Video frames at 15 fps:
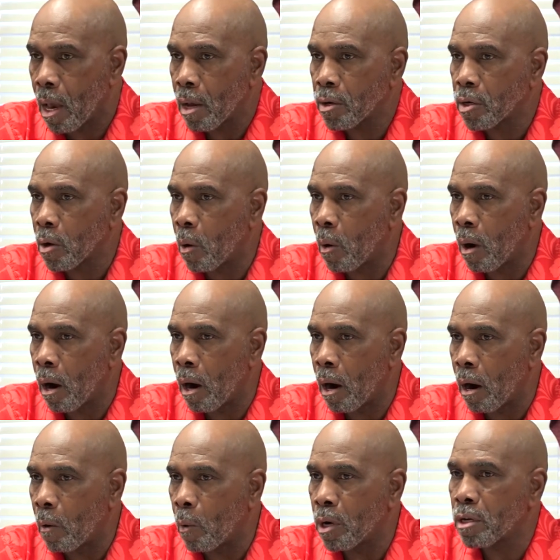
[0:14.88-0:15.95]

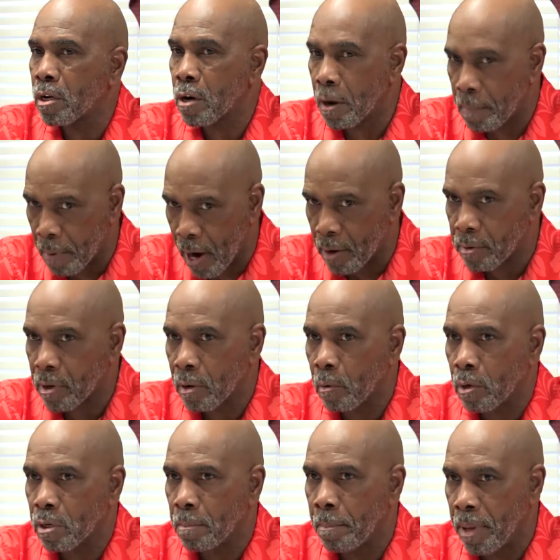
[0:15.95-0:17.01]
So when Kirkpatrick
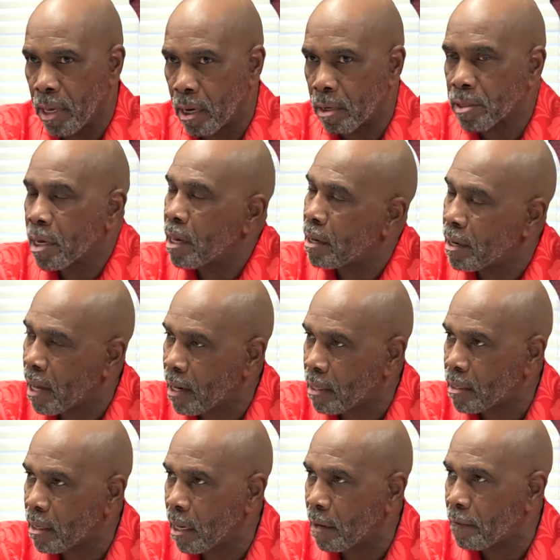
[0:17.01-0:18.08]
was built in
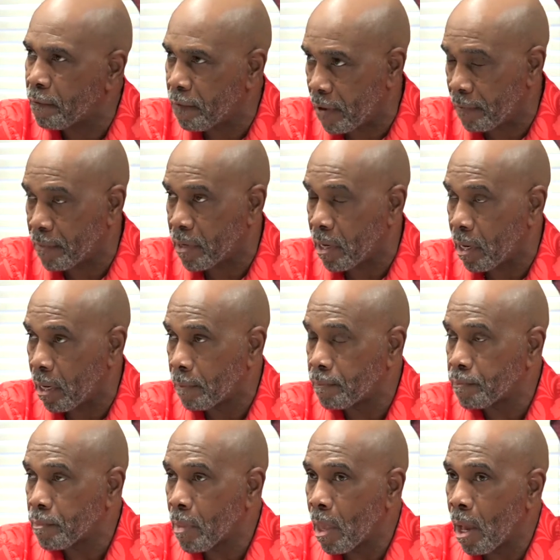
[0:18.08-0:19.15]
1950,
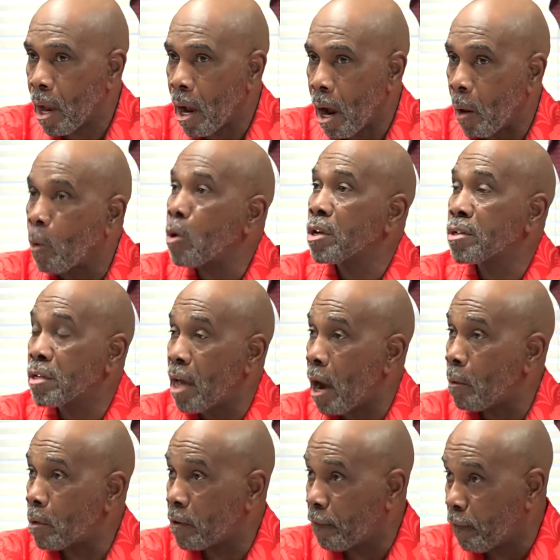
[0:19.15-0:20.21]
I want to say I
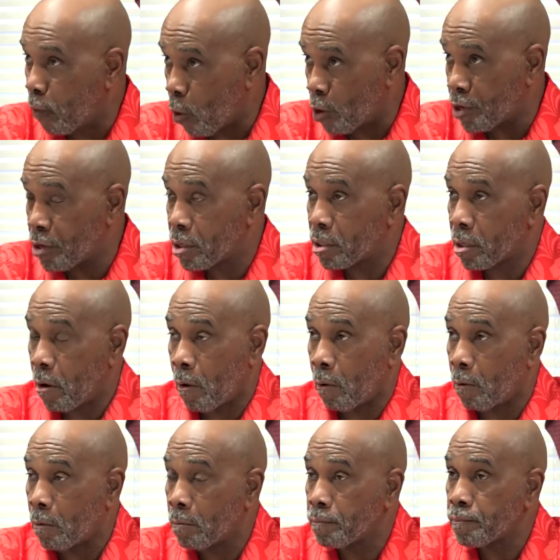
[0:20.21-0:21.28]
was 4 years
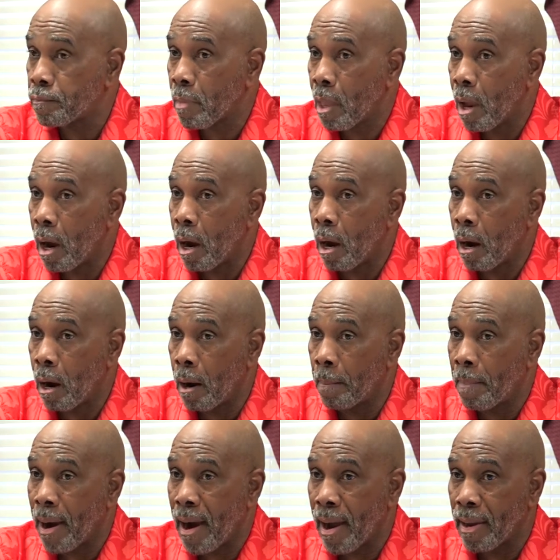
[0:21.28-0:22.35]
old.
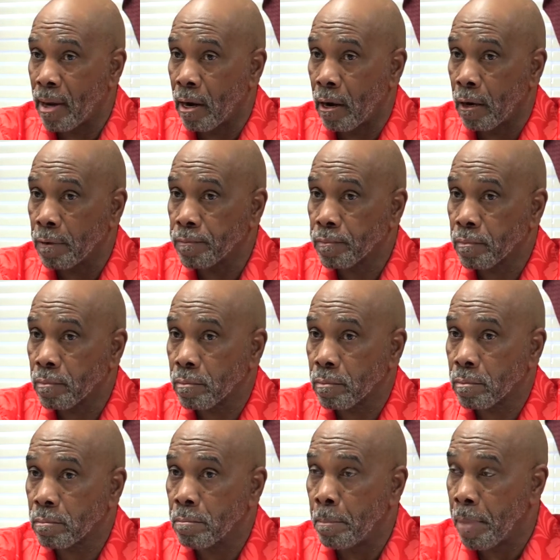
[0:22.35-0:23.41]
My
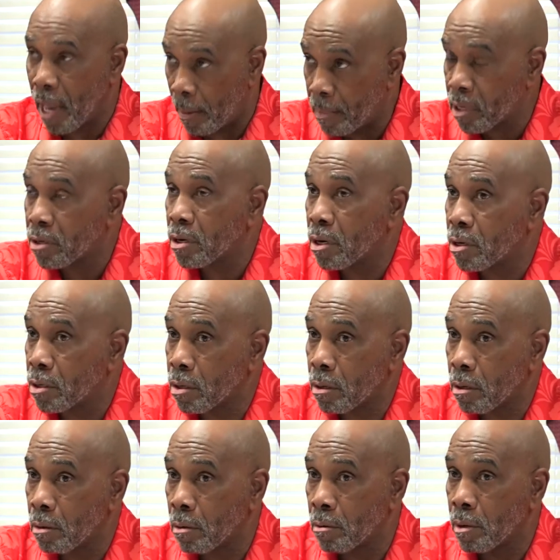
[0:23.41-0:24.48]
baby
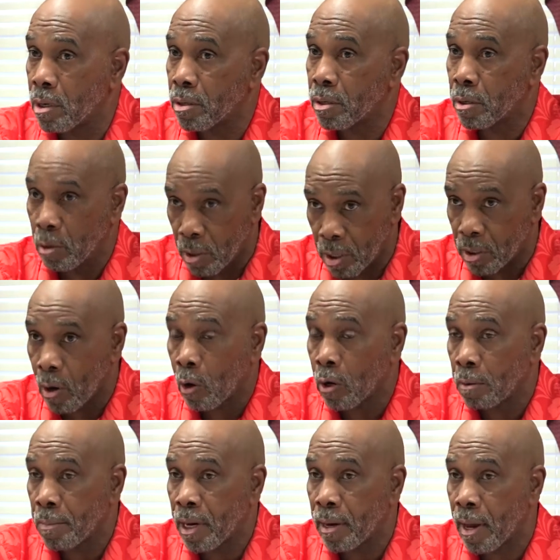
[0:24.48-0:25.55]
sister, who is 2 years older
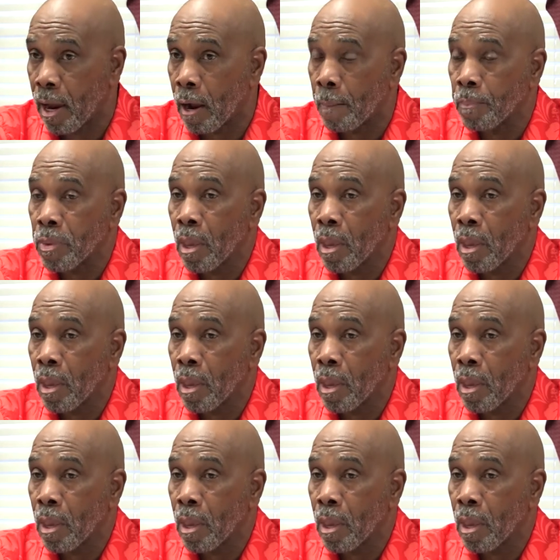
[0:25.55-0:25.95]
than me now,